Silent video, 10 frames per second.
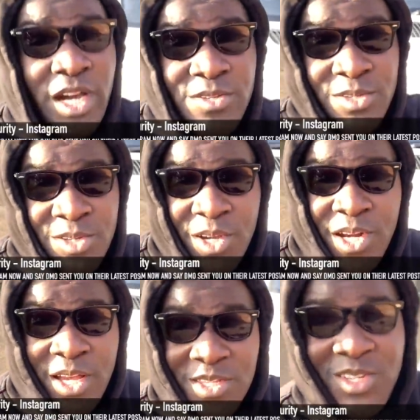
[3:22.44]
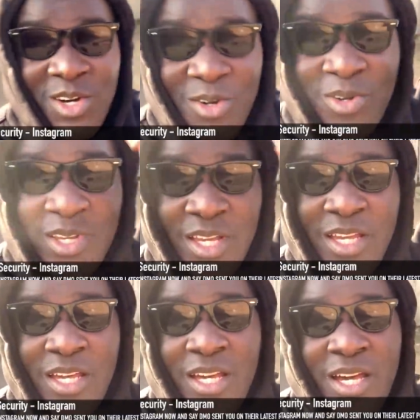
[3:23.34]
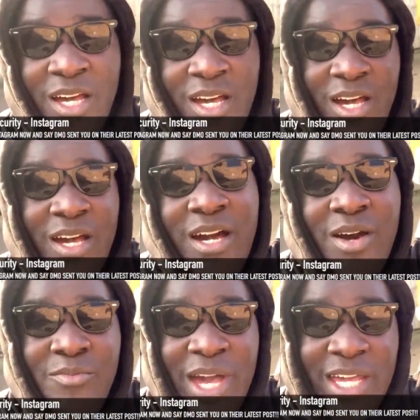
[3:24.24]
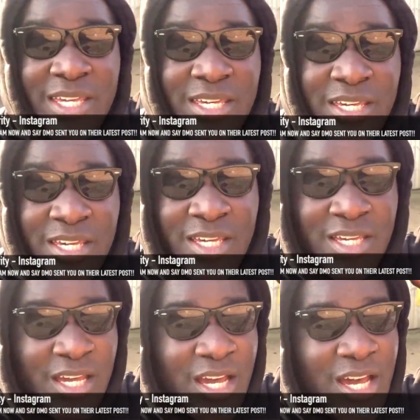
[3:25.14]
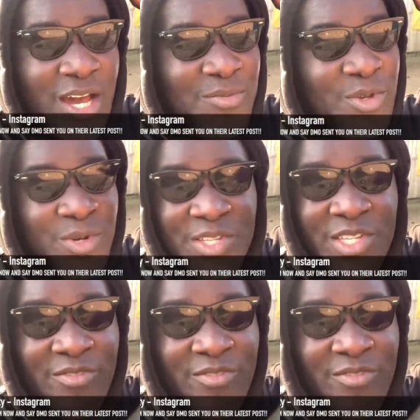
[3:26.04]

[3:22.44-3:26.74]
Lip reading: guys, what's going on? So I'm back. You would have seen